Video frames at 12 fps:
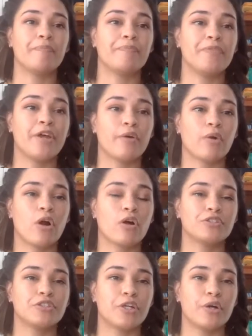There were
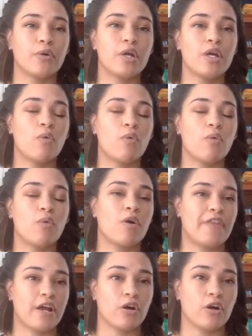also what they
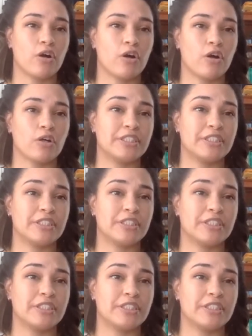called
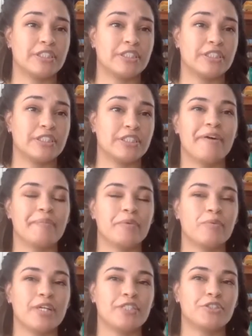yearbooks,
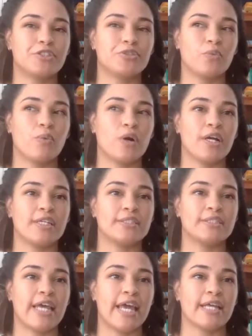which was
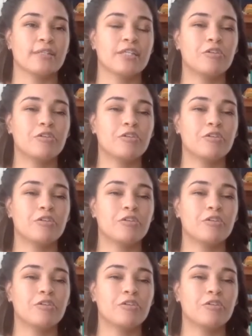a little